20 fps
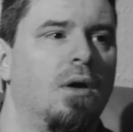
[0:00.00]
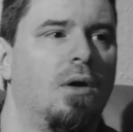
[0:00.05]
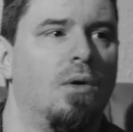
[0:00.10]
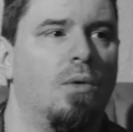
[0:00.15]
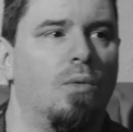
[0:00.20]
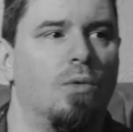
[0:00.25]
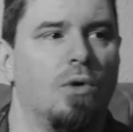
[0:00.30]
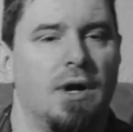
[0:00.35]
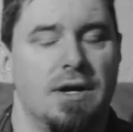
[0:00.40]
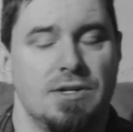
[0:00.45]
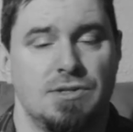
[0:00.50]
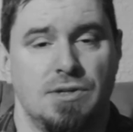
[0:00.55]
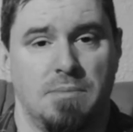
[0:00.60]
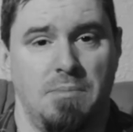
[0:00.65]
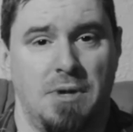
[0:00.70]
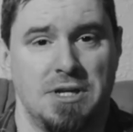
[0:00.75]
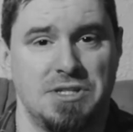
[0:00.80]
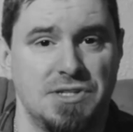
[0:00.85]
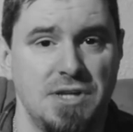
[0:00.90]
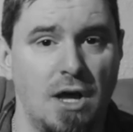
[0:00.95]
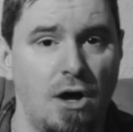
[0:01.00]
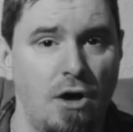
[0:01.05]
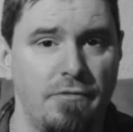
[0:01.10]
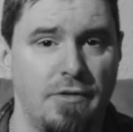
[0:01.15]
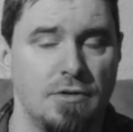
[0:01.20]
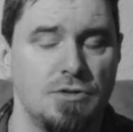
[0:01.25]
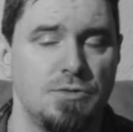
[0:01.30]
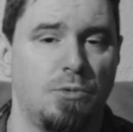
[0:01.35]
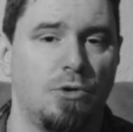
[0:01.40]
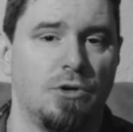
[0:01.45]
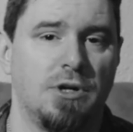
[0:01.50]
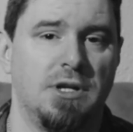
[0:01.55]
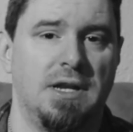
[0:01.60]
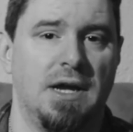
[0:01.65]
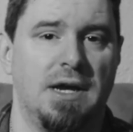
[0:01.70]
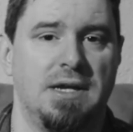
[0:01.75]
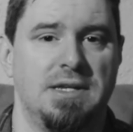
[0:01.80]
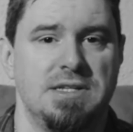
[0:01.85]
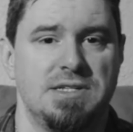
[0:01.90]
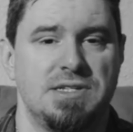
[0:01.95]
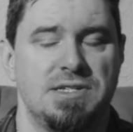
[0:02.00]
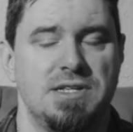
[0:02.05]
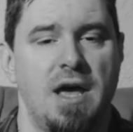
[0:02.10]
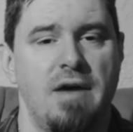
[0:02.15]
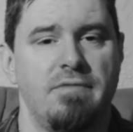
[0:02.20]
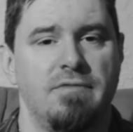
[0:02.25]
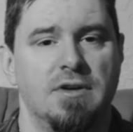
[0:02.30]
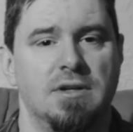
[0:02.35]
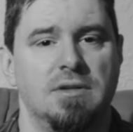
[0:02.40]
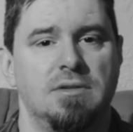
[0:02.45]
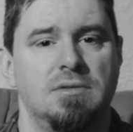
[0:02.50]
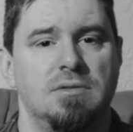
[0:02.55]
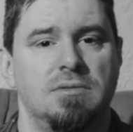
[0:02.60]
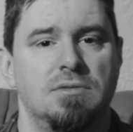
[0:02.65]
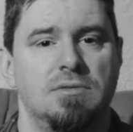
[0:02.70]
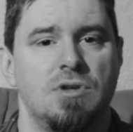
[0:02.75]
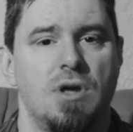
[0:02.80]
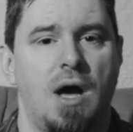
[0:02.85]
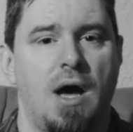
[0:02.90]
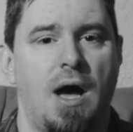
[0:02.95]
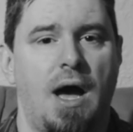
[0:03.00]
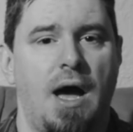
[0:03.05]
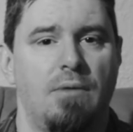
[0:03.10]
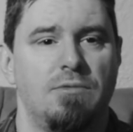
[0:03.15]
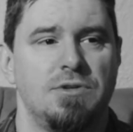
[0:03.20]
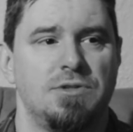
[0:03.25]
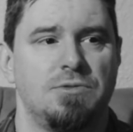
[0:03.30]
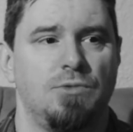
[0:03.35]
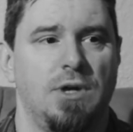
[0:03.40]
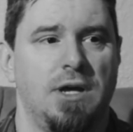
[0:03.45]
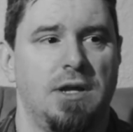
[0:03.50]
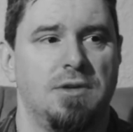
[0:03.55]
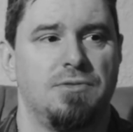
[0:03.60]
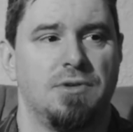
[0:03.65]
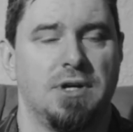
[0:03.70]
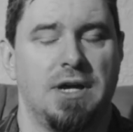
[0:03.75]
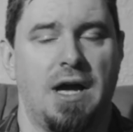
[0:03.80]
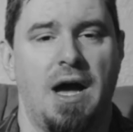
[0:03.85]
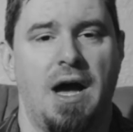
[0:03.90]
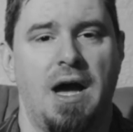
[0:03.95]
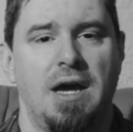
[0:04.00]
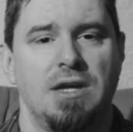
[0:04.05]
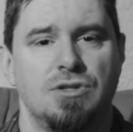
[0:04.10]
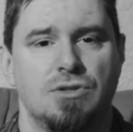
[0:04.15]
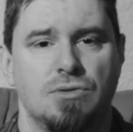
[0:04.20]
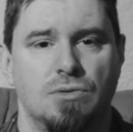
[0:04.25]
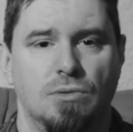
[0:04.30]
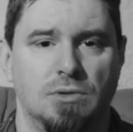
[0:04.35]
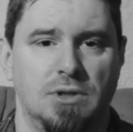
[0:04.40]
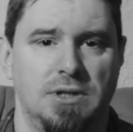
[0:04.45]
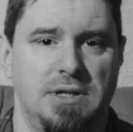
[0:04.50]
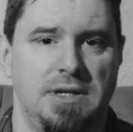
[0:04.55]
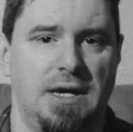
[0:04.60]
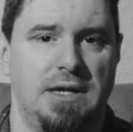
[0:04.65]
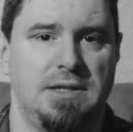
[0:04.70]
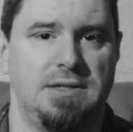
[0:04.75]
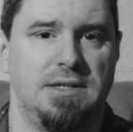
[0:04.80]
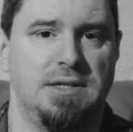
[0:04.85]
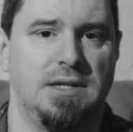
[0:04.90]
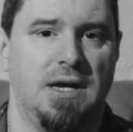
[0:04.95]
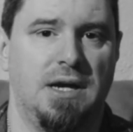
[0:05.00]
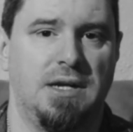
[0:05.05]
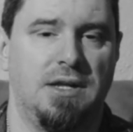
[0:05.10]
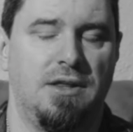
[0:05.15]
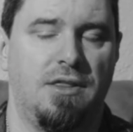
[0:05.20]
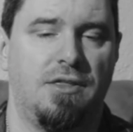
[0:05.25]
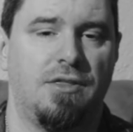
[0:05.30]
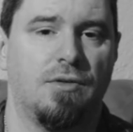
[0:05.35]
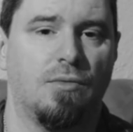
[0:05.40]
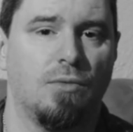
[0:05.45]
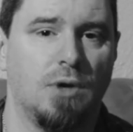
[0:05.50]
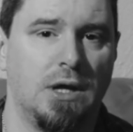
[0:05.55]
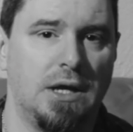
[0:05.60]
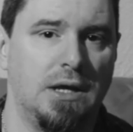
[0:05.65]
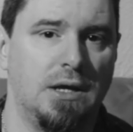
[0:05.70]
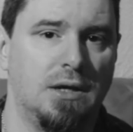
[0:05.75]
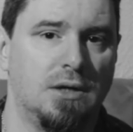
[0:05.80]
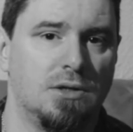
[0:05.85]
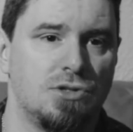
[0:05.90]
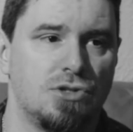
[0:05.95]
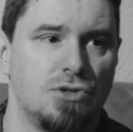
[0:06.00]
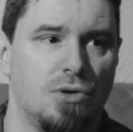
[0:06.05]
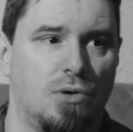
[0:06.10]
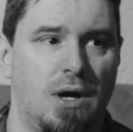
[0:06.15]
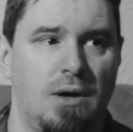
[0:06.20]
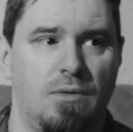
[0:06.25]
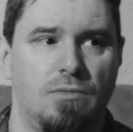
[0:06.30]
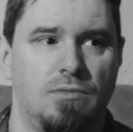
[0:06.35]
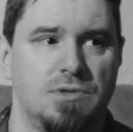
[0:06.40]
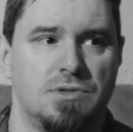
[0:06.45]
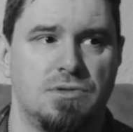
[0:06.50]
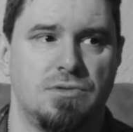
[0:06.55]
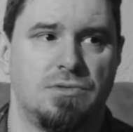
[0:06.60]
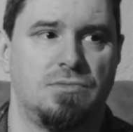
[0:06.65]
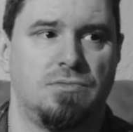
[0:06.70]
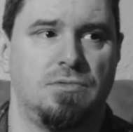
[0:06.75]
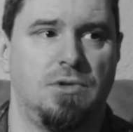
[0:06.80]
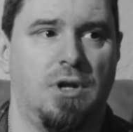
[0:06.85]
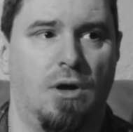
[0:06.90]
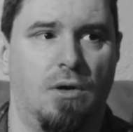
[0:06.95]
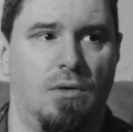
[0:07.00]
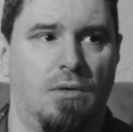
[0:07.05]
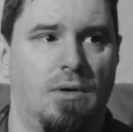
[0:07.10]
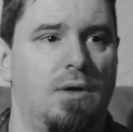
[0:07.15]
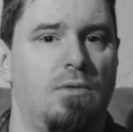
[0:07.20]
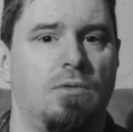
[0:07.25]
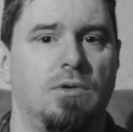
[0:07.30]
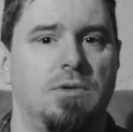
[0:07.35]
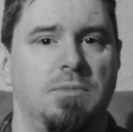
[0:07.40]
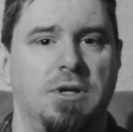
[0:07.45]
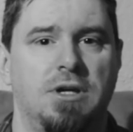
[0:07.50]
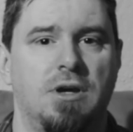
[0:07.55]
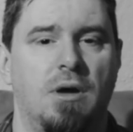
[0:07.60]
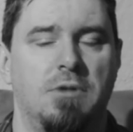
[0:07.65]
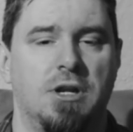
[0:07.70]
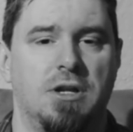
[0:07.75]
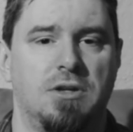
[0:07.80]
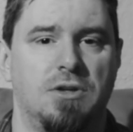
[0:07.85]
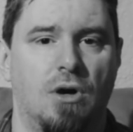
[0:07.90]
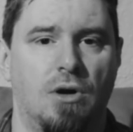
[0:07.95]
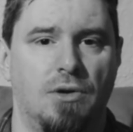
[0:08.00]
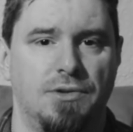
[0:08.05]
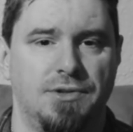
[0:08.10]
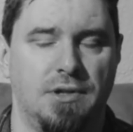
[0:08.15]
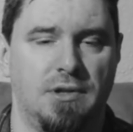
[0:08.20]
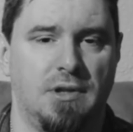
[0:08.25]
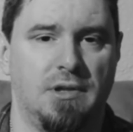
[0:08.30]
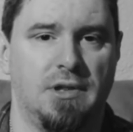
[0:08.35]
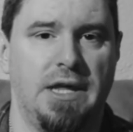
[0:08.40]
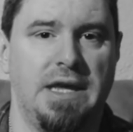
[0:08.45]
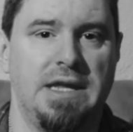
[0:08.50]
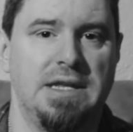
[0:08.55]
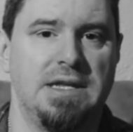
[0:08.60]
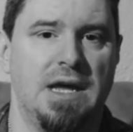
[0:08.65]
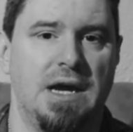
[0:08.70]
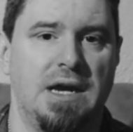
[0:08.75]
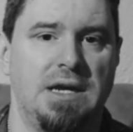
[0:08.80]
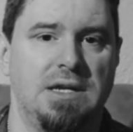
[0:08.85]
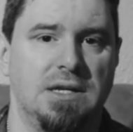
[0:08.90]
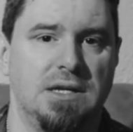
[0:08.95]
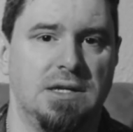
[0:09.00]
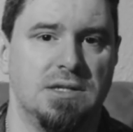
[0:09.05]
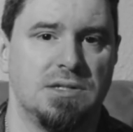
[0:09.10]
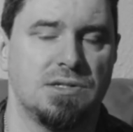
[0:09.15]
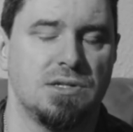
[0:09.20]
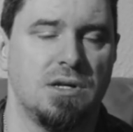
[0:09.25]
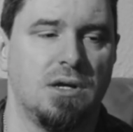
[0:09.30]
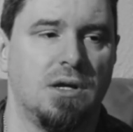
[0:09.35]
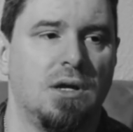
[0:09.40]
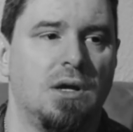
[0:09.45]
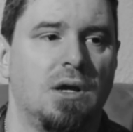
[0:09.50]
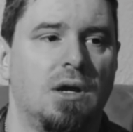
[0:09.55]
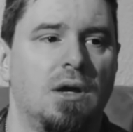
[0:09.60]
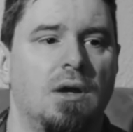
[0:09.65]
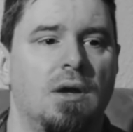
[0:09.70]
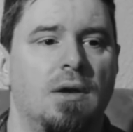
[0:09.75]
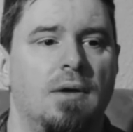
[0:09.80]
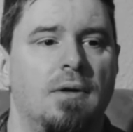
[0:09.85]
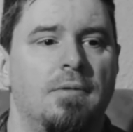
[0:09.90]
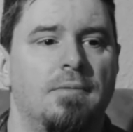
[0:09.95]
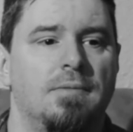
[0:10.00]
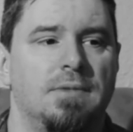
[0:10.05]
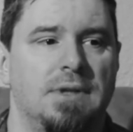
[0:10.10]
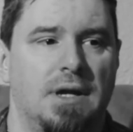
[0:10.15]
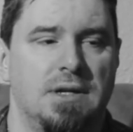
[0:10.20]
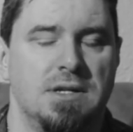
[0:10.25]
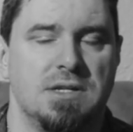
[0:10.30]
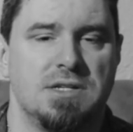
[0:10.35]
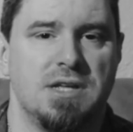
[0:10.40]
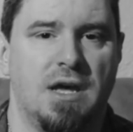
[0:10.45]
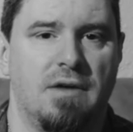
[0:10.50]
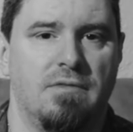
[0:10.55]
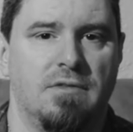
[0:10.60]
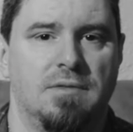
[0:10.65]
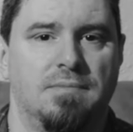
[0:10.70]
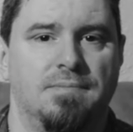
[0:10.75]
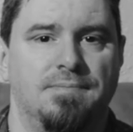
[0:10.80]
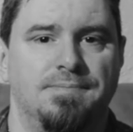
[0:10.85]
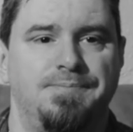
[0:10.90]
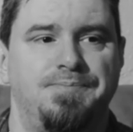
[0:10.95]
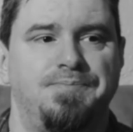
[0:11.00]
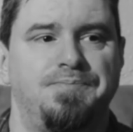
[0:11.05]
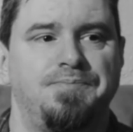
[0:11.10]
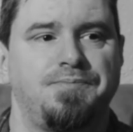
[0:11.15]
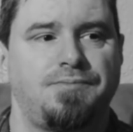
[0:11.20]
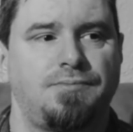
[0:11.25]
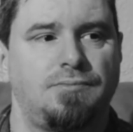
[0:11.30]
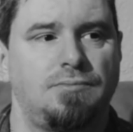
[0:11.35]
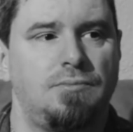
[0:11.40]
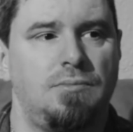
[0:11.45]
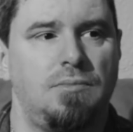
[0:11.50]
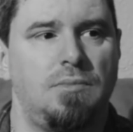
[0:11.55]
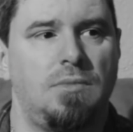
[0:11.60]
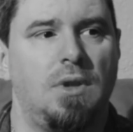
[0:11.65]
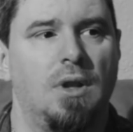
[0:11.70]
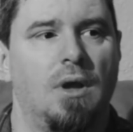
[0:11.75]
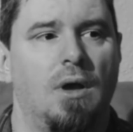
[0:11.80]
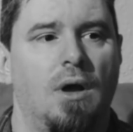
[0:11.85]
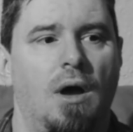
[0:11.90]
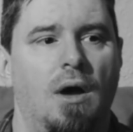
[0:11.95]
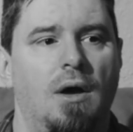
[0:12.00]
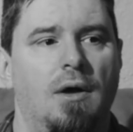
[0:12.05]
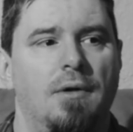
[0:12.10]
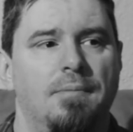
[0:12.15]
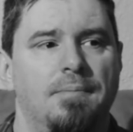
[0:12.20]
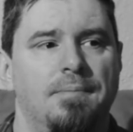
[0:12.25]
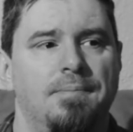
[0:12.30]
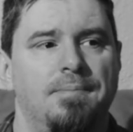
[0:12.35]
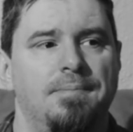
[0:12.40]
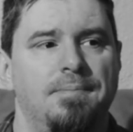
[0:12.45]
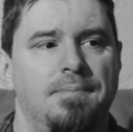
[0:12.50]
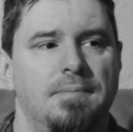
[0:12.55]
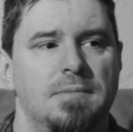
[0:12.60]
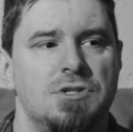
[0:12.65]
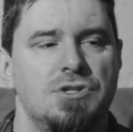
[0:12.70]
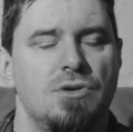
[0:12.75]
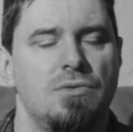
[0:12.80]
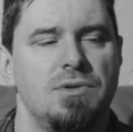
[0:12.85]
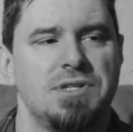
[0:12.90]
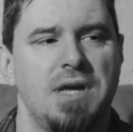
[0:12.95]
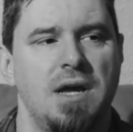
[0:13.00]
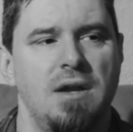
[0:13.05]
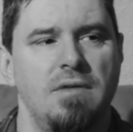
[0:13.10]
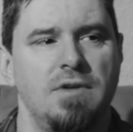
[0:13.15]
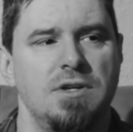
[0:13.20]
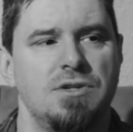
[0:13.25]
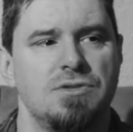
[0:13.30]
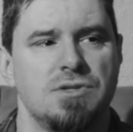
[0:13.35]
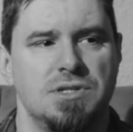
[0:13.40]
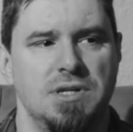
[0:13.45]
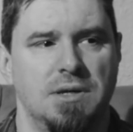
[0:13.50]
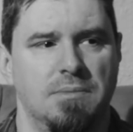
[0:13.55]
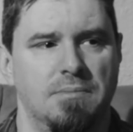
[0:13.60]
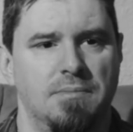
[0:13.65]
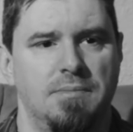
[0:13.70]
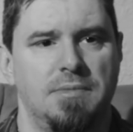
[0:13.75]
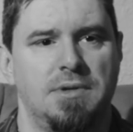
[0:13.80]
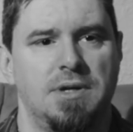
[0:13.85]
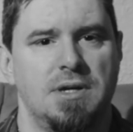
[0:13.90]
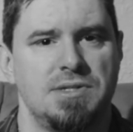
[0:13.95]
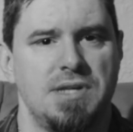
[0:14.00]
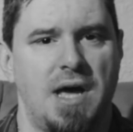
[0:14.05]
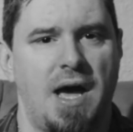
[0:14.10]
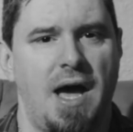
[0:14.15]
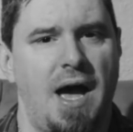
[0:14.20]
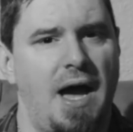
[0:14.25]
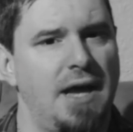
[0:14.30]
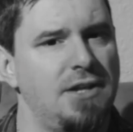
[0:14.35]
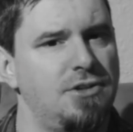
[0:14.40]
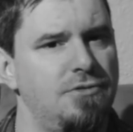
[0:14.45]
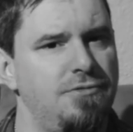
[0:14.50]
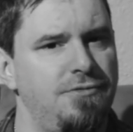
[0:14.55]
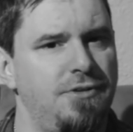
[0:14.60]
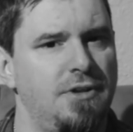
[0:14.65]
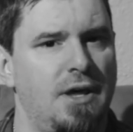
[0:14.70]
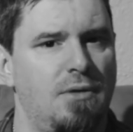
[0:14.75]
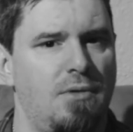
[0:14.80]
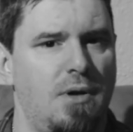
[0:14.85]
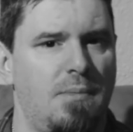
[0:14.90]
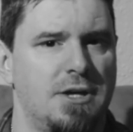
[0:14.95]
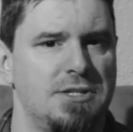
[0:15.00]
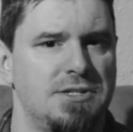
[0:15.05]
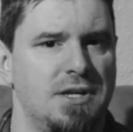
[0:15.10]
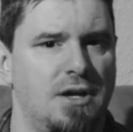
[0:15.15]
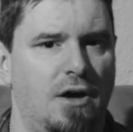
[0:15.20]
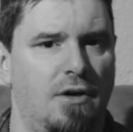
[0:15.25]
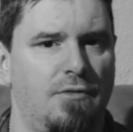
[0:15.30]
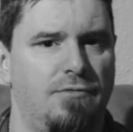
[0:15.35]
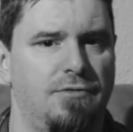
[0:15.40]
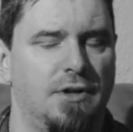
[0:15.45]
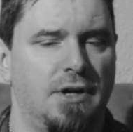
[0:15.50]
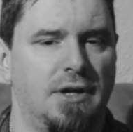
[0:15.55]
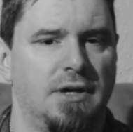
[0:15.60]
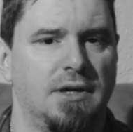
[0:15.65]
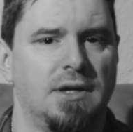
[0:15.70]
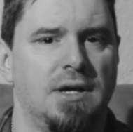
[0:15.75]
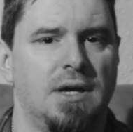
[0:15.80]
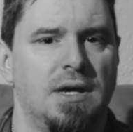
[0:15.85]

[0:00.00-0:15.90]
Whereas, like myself, I was born in 97. I was entering high school in 1993. So I was, I wouldn't become an adult until the late 90s, 97. So it's kind of interesting because I do feel that way myself. Like,